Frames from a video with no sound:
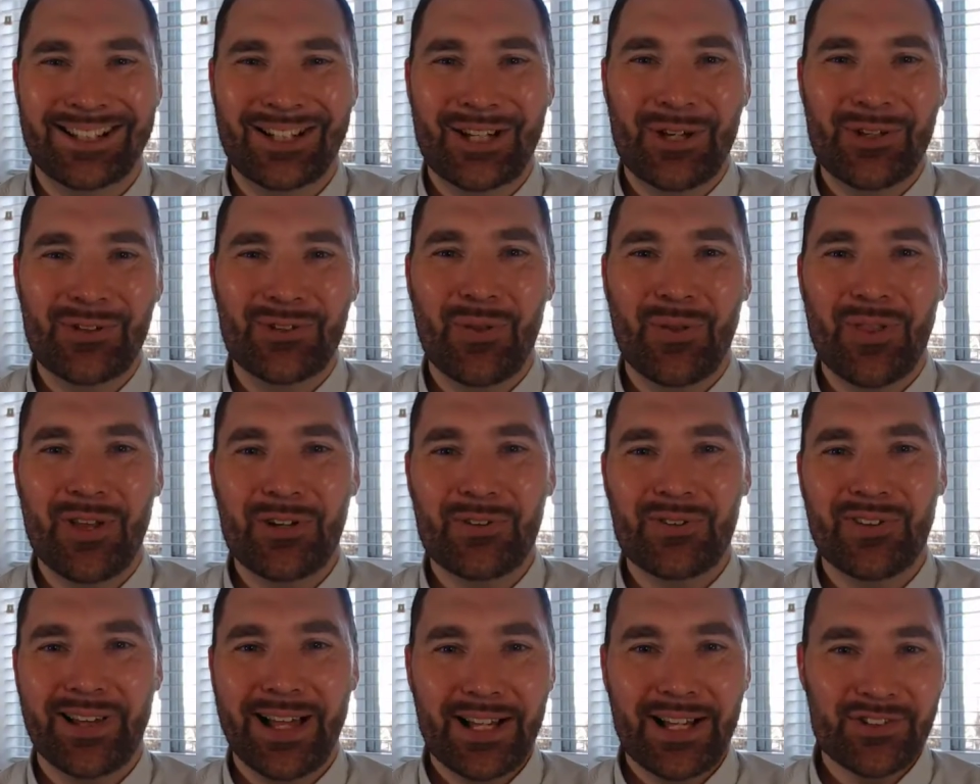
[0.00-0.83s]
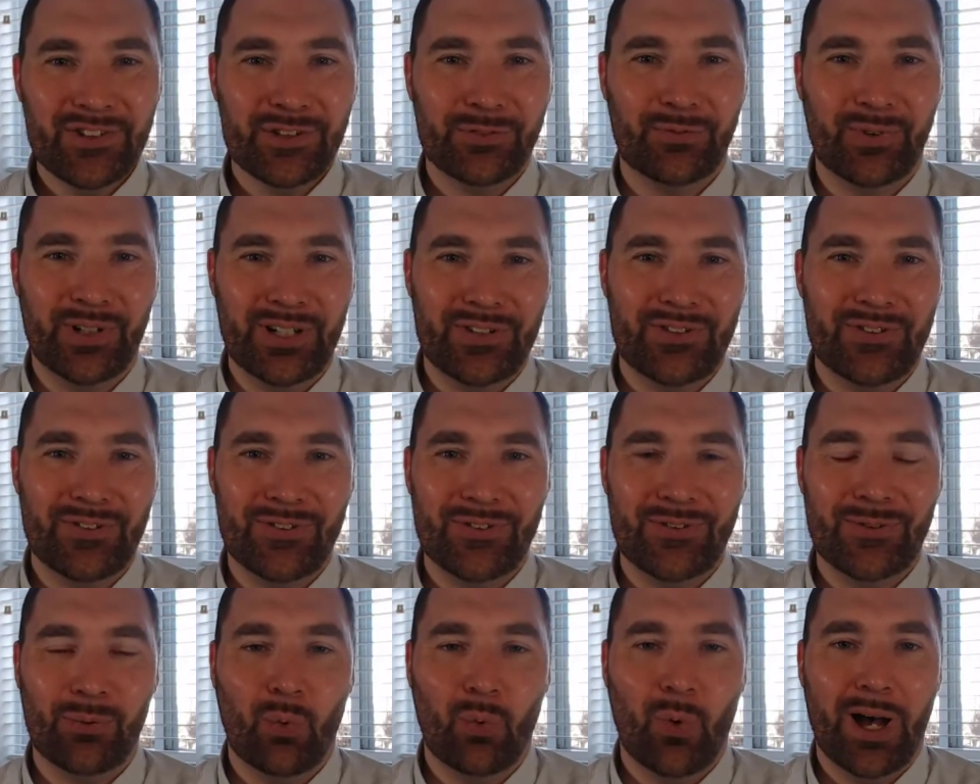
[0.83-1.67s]
So there's lots of
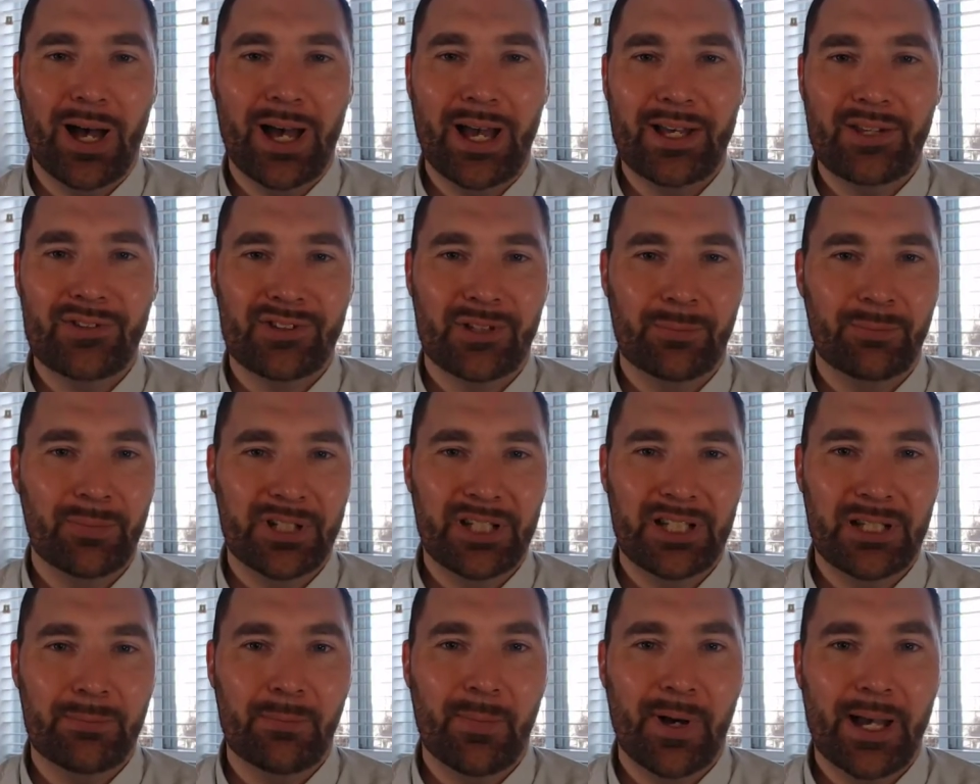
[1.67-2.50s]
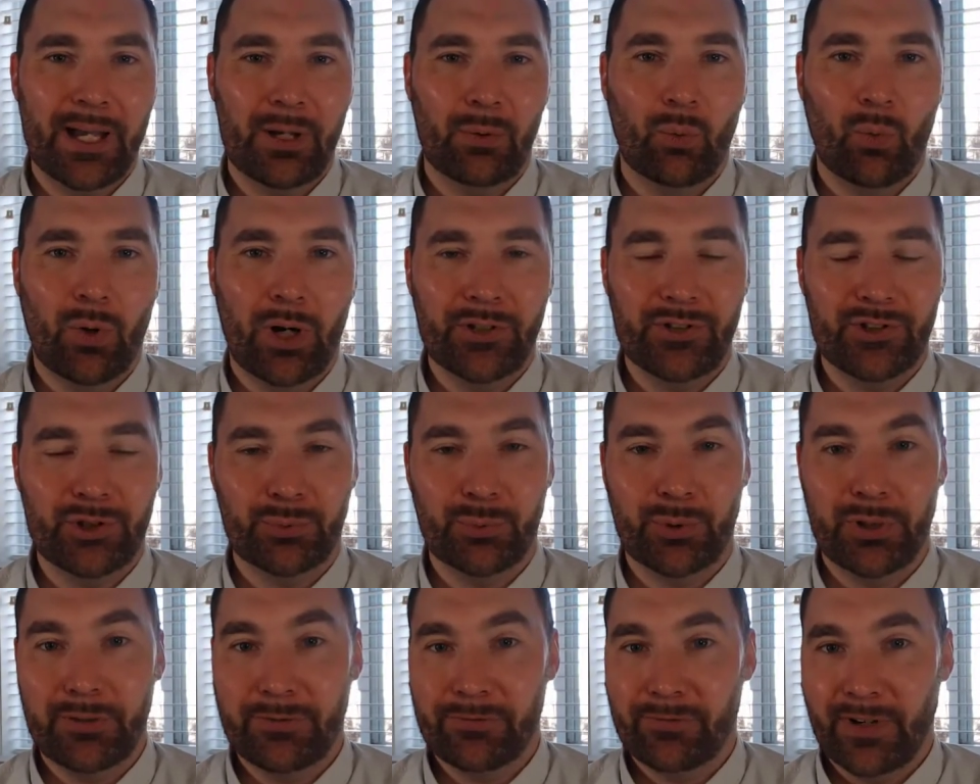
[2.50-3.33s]
reasons why somebody might want to
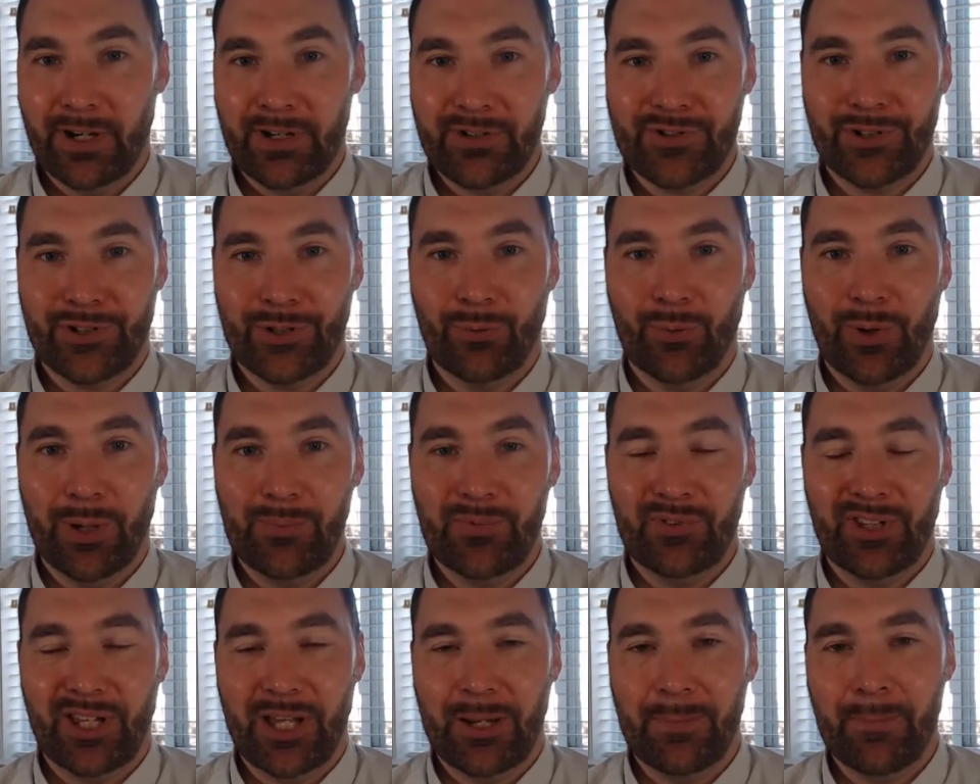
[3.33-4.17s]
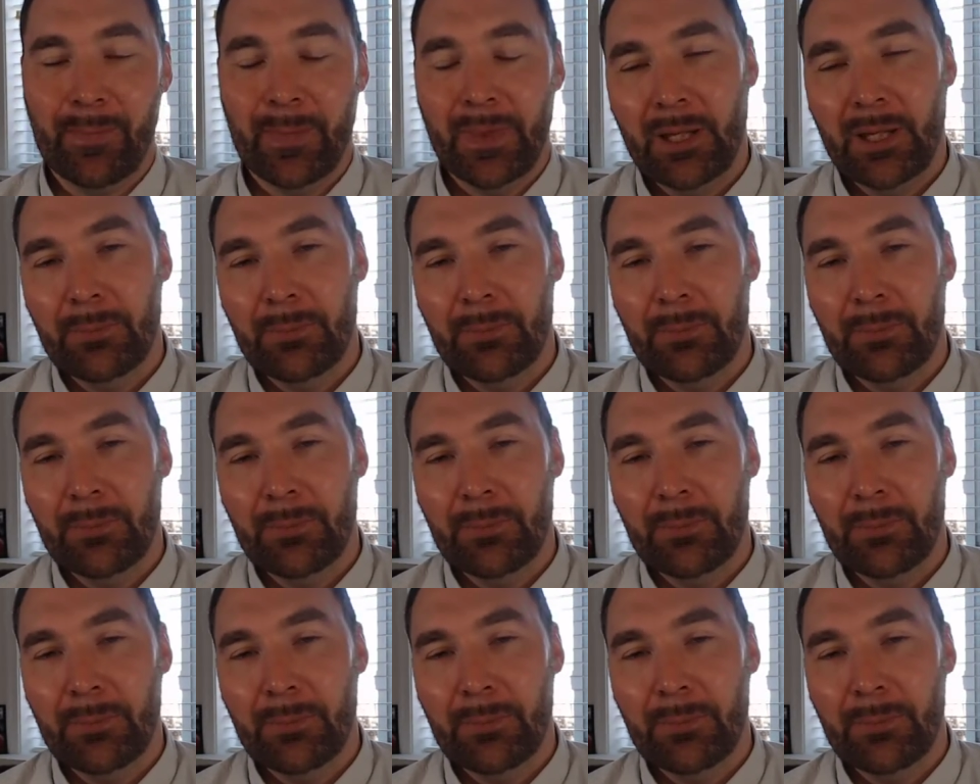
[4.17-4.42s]
refresh their website,